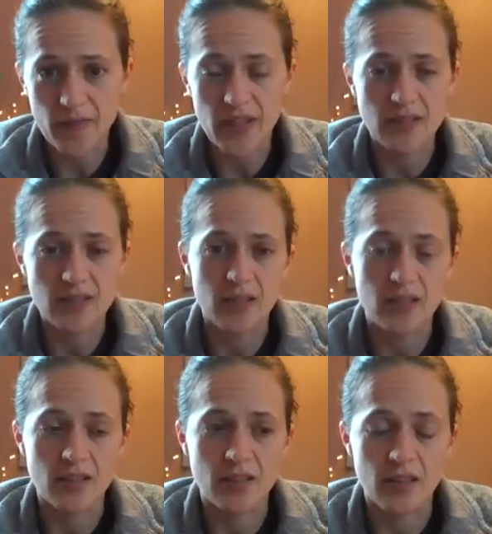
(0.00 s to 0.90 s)
It's
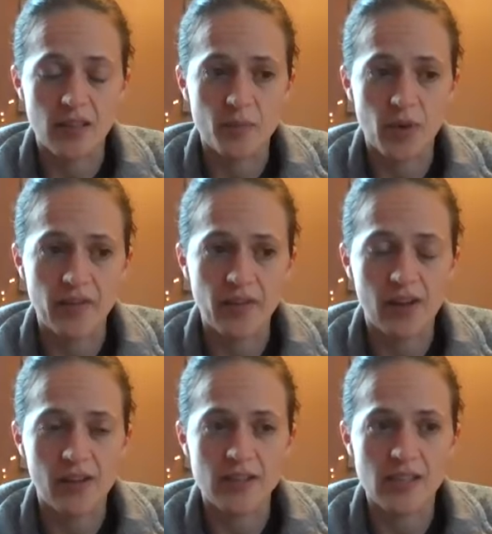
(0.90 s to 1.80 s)
a private
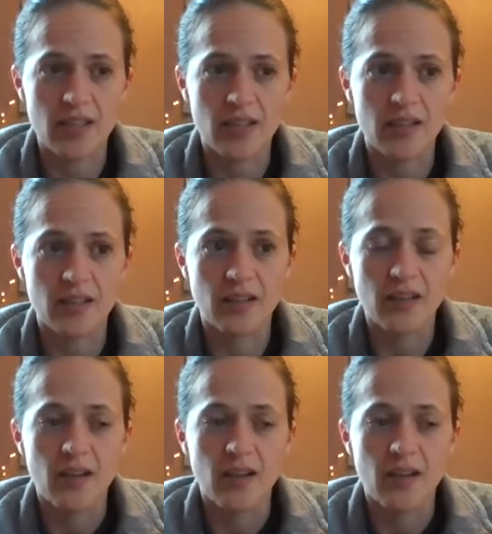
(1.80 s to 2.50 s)
college in